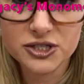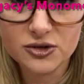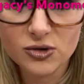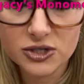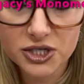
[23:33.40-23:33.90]

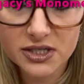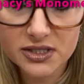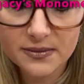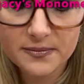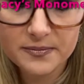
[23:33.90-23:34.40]

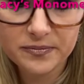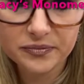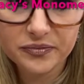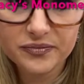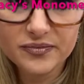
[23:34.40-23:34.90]
gorgeous.
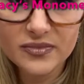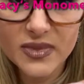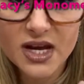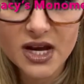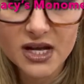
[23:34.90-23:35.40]

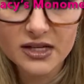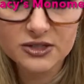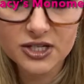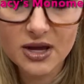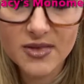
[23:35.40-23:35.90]
These
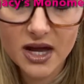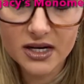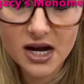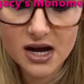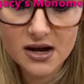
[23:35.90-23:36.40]
are some
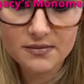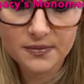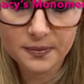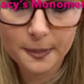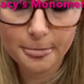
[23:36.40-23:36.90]
that
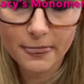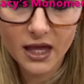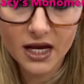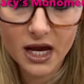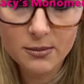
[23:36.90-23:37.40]

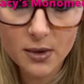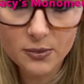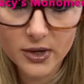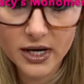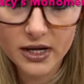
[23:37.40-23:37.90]
I came up
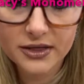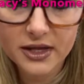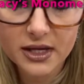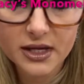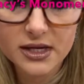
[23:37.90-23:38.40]
with.
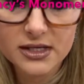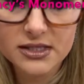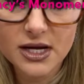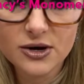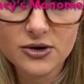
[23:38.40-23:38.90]

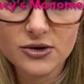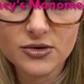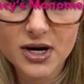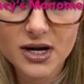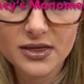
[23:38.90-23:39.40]

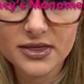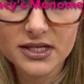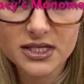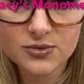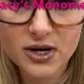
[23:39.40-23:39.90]
So
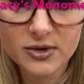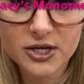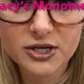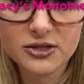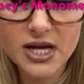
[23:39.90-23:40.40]
this is what I'm
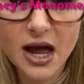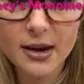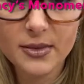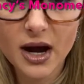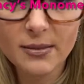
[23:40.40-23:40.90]
going to use.
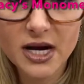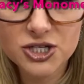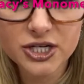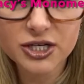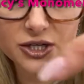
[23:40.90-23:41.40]
I'm
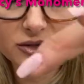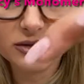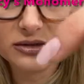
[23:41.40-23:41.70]
actually going to use